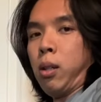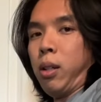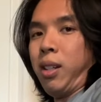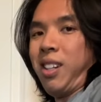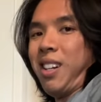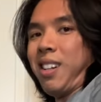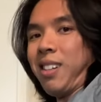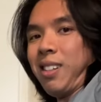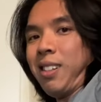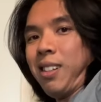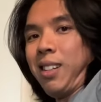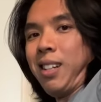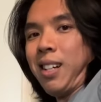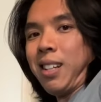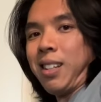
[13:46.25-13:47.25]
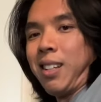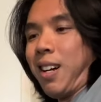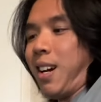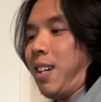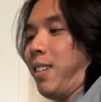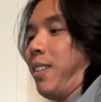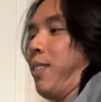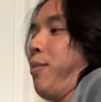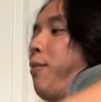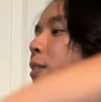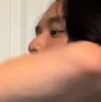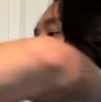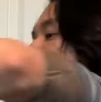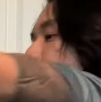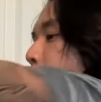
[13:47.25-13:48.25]
you gotta kind of
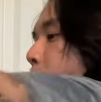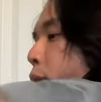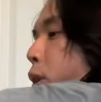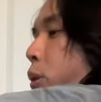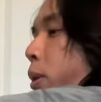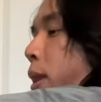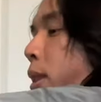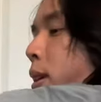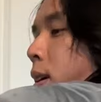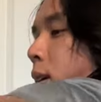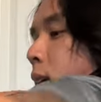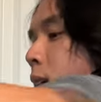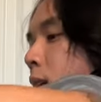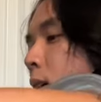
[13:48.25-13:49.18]
follow through with it,